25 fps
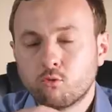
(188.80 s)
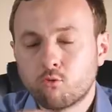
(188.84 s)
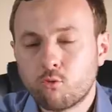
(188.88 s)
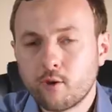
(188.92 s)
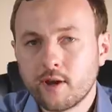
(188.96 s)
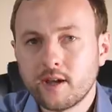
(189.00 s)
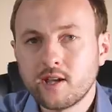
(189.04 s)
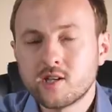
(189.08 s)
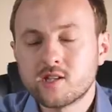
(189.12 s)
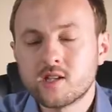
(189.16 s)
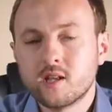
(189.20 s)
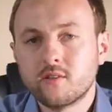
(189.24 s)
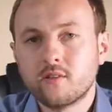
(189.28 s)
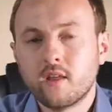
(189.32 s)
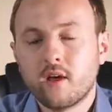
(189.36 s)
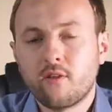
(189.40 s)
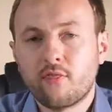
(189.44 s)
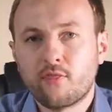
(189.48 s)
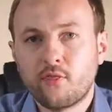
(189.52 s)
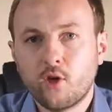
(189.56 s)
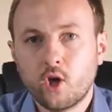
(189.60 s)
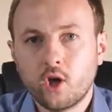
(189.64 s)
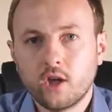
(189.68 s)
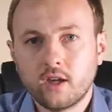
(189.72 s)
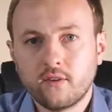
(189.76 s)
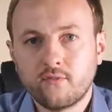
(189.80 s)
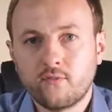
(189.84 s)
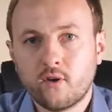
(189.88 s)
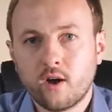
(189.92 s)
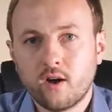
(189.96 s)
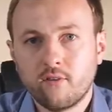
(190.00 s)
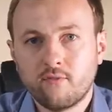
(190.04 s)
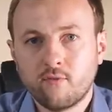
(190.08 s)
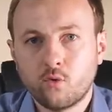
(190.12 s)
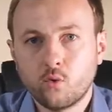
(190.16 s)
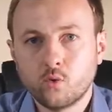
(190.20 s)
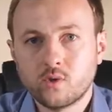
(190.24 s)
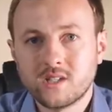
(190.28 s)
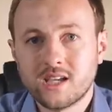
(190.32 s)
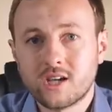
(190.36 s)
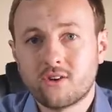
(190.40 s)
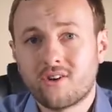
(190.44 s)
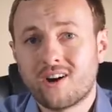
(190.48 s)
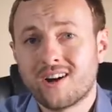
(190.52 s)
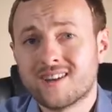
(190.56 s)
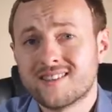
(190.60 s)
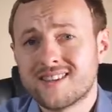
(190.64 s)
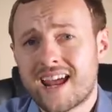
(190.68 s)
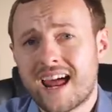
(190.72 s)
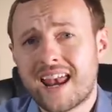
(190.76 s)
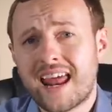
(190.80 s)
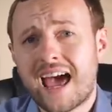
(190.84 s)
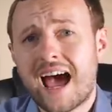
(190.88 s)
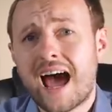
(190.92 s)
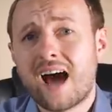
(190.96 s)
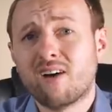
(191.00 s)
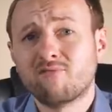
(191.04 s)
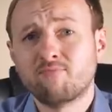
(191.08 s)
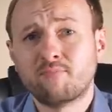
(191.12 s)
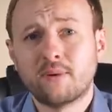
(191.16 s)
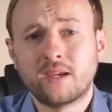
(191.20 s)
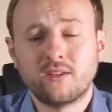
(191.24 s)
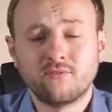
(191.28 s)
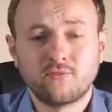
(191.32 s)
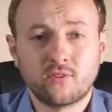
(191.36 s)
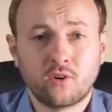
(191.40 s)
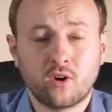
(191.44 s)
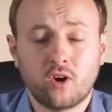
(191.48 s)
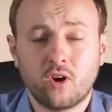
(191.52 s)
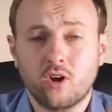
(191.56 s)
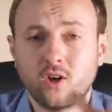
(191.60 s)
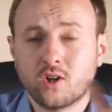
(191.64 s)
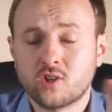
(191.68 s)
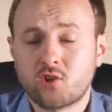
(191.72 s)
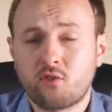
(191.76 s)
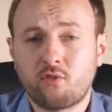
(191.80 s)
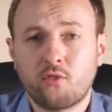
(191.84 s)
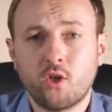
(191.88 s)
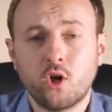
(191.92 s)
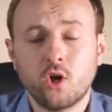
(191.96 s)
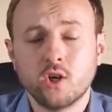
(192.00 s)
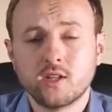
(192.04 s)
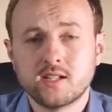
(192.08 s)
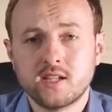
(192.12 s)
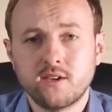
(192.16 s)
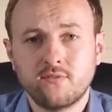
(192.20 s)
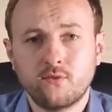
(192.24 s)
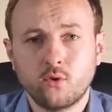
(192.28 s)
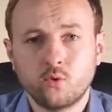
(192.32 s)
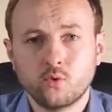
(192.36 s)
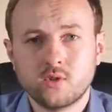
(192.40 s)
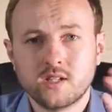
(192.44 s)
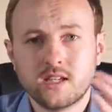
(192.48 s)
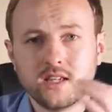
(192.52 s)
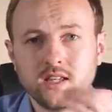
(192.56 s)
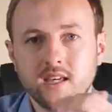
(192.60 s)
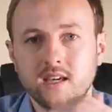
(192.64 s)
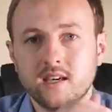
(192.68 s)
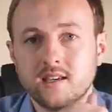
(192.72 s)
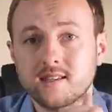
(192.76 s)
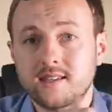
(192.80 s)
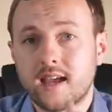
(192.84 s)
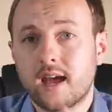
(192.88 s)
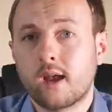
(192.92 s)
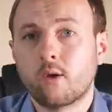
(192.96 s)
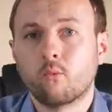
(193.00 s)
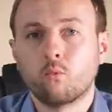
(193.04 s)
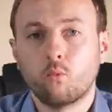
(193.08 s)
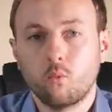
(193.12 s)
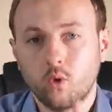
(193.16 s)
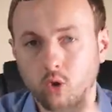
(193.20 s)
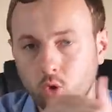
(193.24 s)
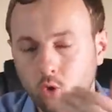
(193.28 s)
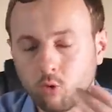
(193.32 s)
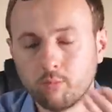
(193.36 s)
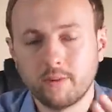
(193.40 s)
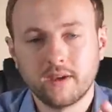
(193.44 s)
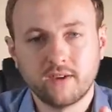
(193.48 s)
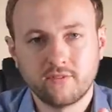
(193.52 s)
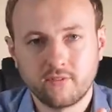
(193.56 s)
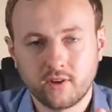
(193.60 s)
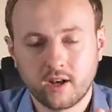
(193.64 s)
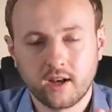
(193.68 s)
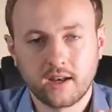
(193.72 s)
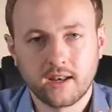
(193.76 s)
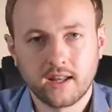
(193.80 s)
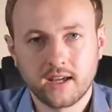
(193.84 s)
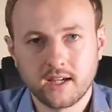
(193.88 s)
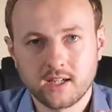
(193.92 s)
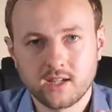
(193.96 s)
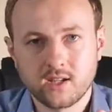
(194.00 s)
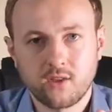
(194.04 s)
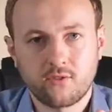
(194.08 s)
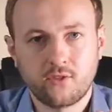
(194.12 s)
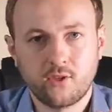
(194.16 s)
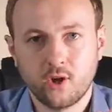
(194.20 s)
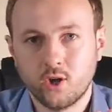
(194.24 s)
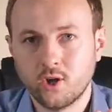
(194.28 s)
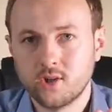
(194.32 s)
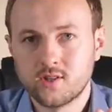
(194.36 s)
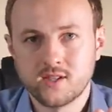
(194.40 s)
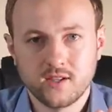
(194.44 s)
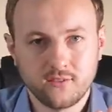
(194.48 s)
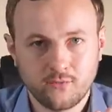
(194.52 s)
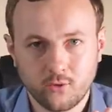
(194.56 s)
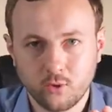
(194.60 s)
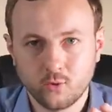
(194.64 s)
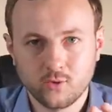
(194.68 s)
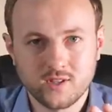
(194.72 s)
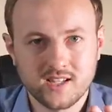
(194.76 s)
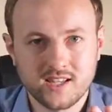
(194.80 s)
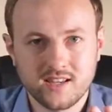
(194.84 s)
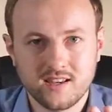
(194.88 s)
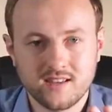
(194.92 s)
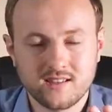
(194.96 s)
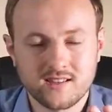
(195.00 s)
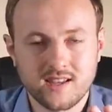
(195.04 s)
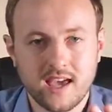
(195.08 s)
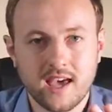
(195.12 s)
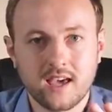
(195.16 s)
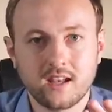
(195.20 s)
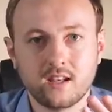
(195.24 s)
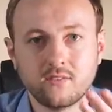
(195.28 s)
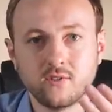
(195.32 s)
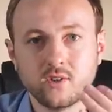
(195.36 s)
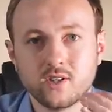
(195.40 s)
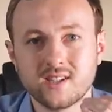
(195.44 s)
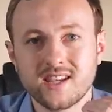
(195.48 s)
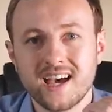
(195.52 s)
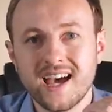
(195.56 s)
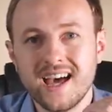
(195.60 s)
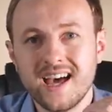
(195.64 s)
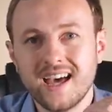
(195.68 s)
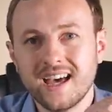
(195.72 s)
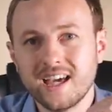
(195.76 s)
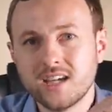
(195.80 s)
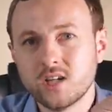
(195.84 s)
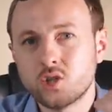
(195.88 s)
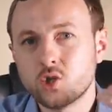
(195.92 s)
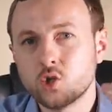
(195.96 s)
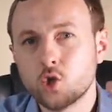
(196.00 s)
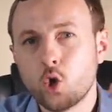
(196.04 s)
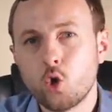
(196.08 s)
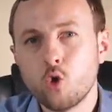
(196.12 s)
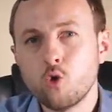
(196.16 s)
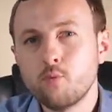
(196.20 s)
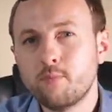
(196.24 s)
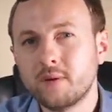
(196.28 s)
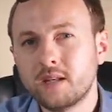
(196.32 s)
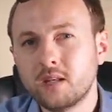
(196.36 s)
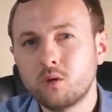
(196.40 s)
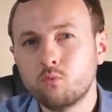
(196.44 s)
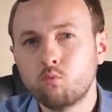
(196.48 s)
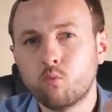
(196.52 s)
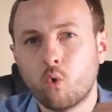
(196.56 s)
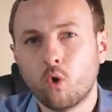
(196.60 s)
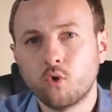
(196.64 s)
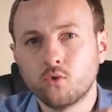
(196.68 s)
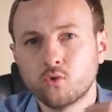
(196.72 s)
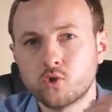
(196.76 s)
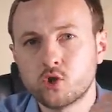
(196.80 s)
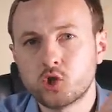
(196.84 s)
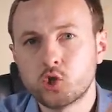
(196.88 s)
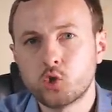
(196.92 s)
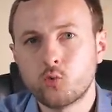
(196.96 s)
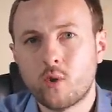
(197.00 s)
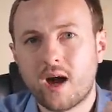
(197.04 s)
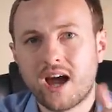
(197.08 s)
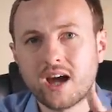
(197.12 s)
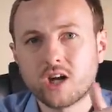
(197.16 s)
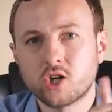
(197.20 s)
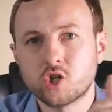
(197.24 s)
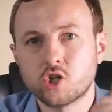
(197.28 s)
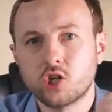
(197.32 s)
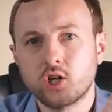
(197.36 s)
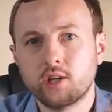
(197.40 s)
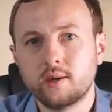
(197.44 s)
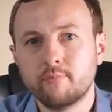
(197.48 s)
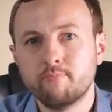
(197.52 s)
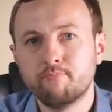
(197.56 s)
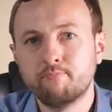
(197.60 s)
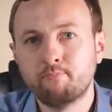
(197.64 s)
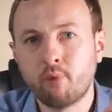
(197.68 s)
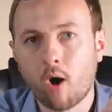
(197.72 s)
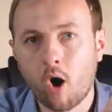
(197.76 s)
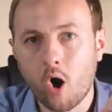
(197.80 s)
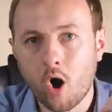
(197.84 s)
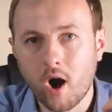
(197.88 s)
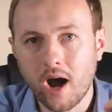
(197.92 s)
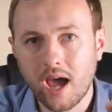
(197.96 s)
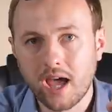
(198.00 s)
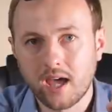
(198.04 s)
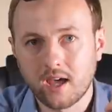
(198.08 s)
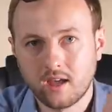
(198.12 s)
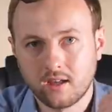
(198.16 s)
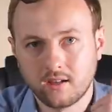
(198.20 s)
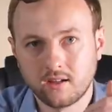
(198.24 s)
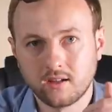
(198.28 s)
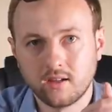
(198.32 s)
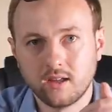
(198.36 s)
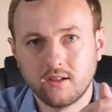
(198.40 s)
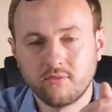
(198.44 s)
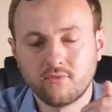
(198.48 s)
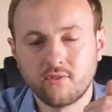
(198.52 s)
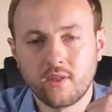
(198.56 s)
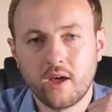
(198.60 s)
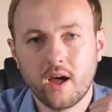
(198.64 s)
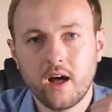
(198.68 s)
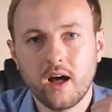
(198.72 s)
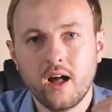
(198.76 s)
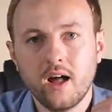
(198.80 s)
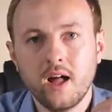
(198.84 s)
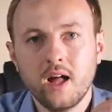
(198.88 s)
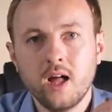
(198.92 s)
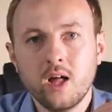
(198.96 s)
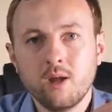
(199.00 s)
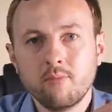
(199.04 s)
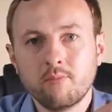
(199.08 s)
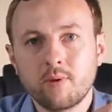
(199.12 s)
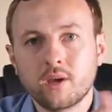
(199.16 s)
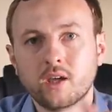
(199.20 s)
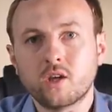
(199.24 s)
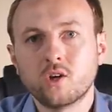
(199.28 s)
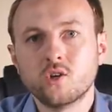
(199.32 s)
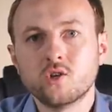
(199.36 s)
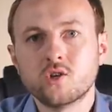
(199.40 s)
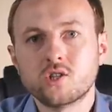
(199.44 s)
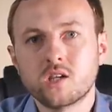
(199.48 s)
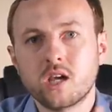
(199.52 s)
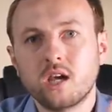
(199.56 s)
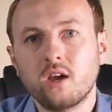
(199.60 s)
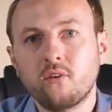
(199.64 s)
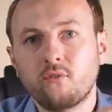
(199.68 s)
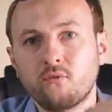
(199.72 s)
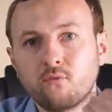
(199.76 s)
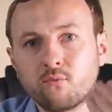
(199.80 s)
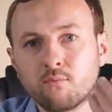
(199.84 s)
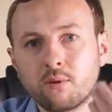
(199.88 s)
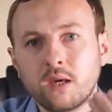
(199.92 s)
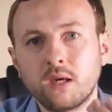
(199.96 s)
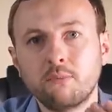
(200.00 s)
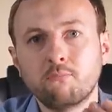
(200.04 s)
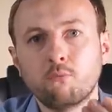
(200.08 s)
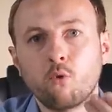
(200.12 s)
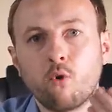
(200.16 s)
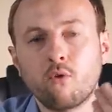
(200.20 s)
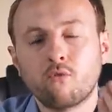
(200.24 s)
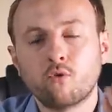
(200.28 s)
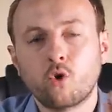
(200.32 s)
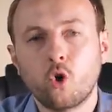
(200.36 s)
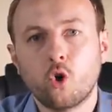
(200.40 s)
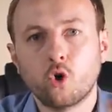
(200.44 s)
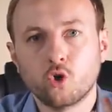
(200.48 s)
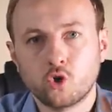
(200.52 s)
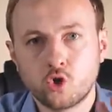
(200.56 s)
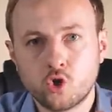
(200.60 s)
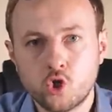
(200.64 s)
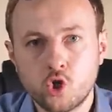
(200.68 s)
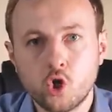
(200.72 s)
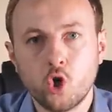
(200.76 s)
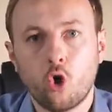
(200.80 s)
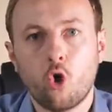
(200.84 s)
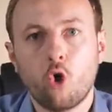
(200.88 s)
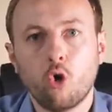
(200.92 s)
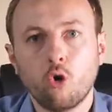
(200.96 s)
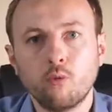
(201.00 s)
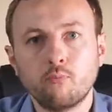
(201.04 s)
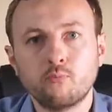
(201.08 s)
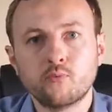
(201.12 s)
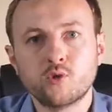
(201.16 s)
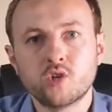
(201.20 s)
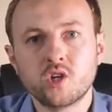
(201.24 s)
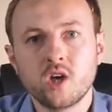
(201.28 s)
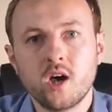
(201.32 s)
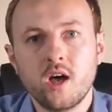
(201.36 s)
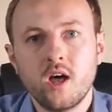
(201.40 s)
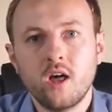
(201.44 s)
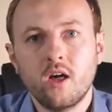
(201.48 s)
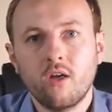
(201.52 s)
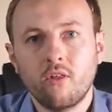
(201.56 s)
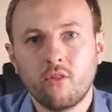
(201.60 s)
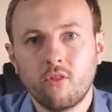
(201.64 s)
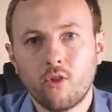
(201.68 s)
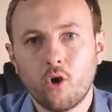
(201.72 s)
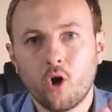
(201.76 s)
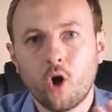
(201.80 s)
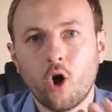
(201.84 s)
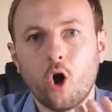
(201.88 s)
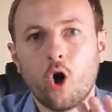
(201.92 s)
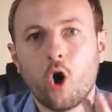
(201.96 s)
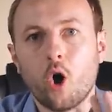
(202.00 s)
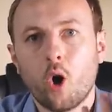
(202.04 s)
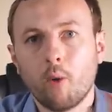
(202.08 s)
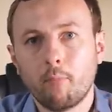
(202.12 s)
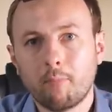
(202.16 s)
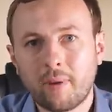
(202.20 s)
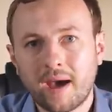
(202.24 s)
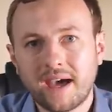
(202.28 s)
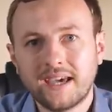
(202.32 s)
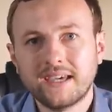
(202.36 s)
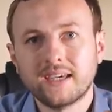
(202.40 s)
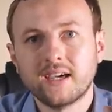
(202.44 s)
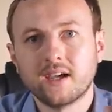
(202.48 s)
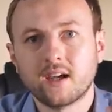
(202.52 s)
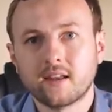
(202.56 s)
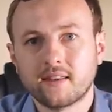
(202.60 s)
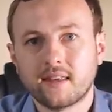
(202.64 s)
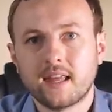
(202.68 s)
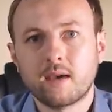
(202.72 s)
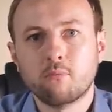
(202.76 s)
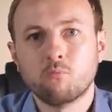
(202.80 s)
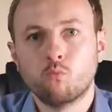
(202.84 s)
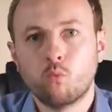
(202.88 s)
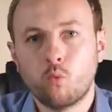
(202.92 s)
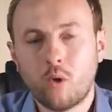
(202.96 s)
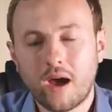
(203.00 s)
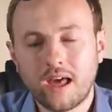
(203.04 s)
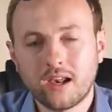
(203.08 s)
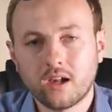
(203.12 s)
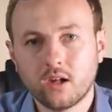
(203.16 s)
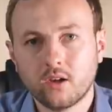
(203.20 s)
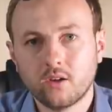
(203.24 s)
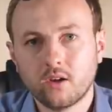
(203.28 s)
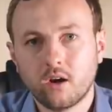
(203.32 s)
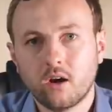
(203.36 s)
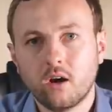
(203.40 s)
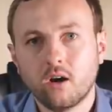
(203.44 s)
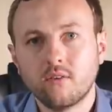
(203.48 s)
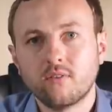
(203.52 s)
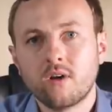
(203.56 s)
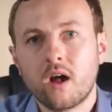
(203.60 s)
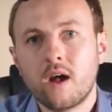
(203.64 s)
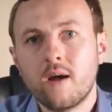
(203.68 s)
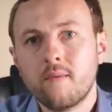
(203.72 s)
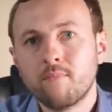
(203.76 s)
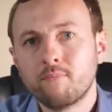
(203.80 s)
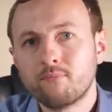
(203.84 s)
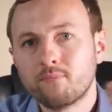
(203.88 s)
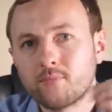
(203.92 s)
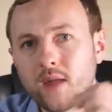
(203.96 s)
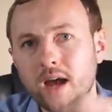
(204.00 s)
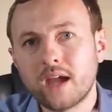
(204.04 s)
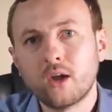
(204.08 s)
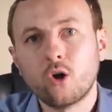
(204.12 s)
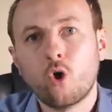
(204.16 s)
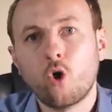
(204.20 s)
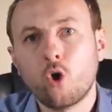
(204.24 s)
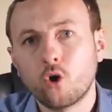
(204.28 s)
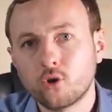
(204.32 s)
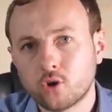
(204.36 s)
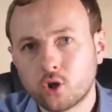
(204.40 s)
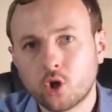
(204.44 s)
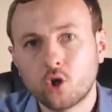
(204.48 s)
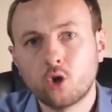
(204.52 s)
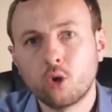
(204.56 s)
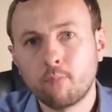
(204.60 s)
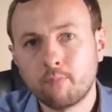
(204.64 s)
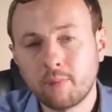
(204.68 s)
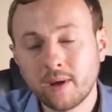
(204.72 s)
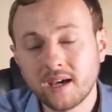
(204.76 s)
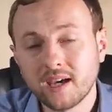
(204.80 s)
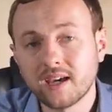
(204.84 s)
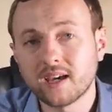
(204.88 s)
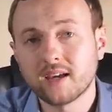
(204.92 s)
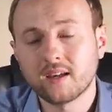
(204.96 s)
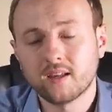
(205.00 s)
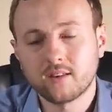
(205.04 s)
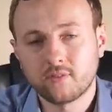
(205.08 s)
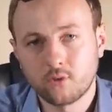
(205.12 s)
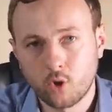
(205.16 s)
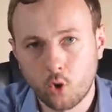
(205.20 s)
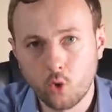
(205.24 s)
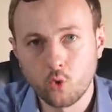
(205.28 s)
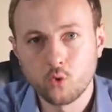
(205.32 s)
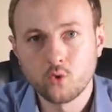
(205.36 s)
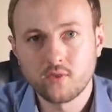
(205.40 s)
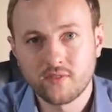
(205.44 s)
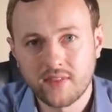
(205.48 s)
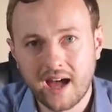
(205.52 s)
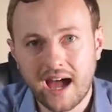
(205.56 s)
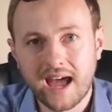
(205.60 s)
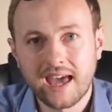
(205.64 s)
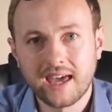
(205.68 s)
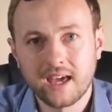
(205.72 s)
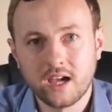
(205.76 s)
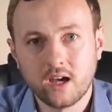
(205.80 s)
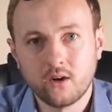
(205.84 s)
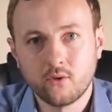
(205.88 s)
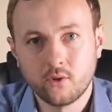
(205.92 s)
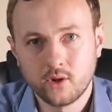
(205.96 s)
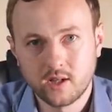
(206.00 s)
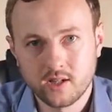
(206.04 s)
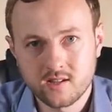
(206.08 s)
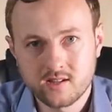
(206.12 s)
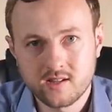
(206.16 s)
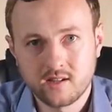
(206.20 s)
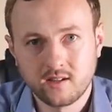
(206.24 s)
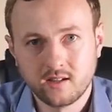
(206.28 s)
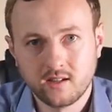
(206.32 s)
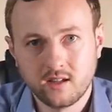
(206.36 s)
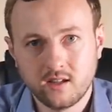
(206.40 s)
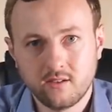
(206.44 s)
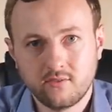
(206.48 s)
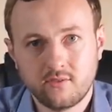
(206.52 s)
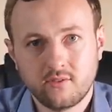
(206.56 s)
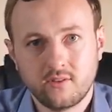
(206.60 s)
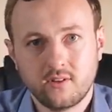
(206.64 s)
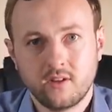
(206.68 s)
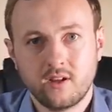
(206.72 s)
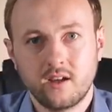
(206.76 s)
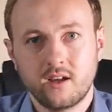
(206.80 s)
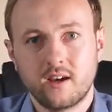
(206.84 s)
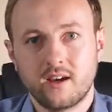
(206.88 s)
the reason they're 35, 40 grand and have been for the last 30, 40 years and will be for the next 30, 40 years ahead of us is nobody wants to actually buy and live there. Because if people have got jobs that are paying them well enough, they aren't gonna pick that area to live.